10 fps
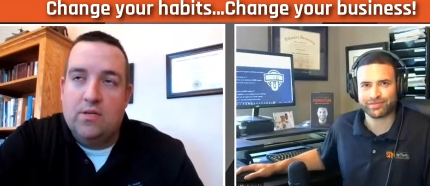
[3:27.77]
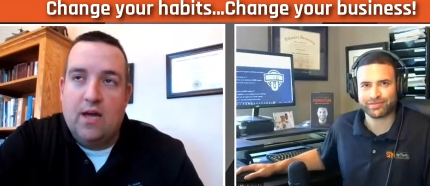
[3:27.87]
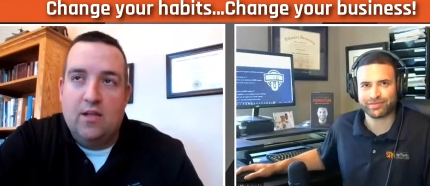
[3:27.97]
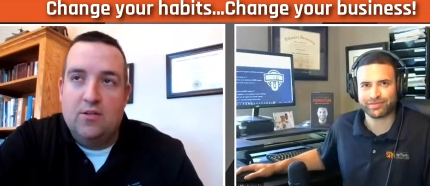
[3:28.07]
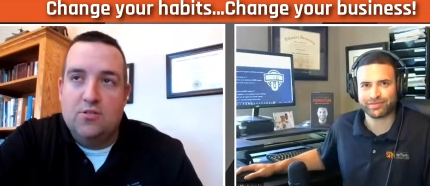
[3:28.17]
Speaker 1: I went to
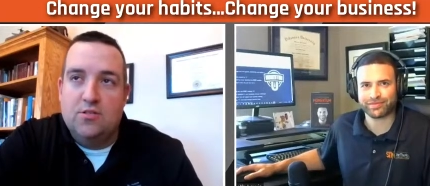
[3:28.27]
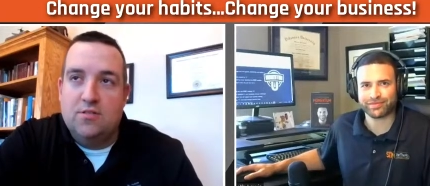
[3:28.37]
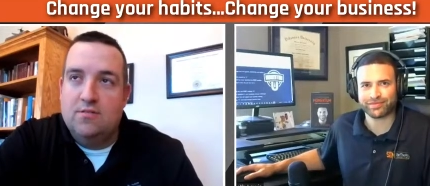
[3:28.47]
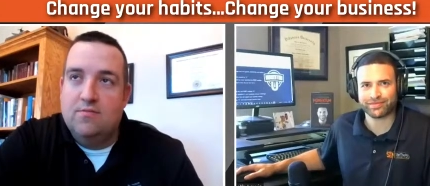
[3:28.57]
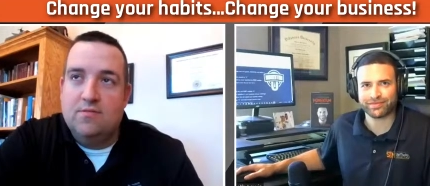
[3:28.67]

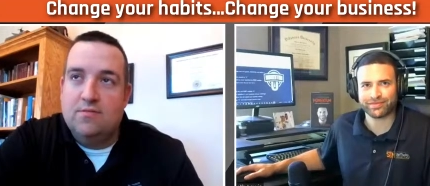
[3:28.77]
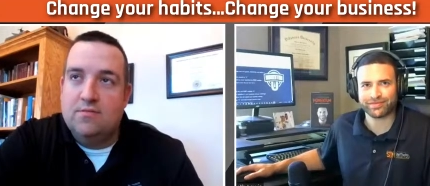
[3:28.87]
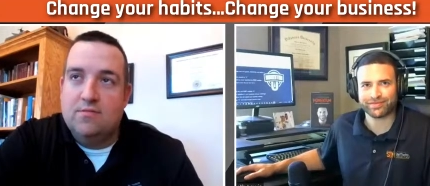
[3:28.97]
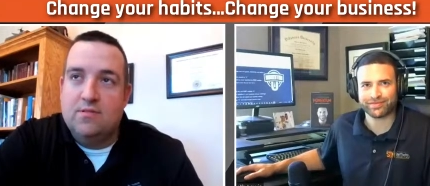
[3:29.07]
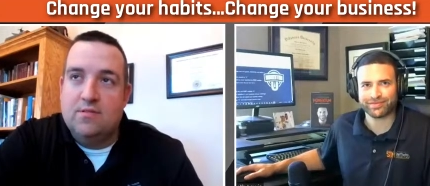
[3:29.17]
college
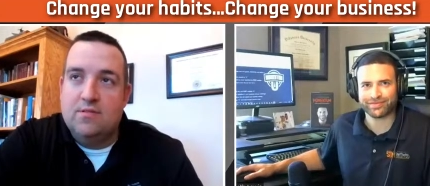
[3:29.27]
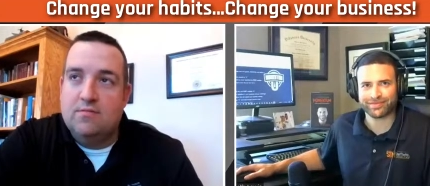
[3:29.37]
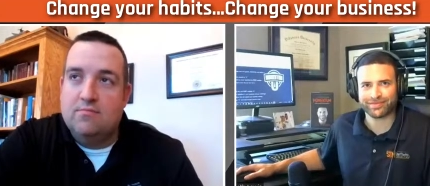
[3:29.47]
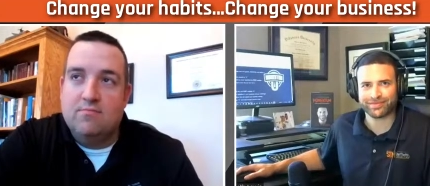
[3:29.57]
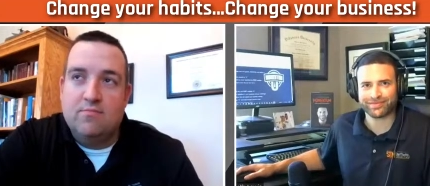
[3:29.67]

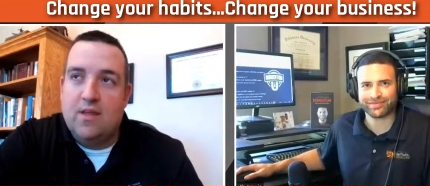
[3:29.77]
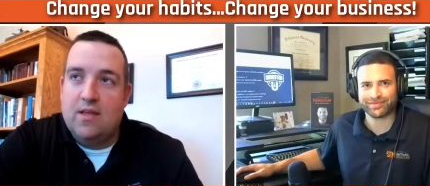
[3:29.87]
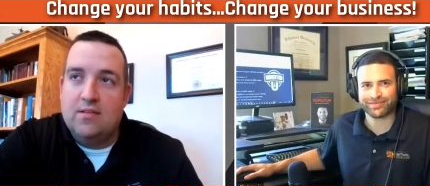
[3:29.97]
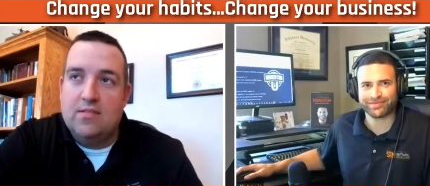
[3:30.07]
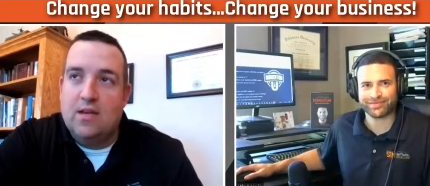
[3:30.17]

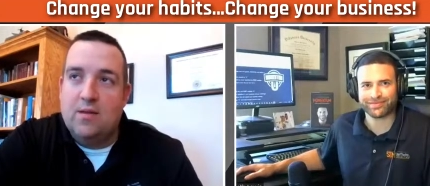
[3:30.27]
and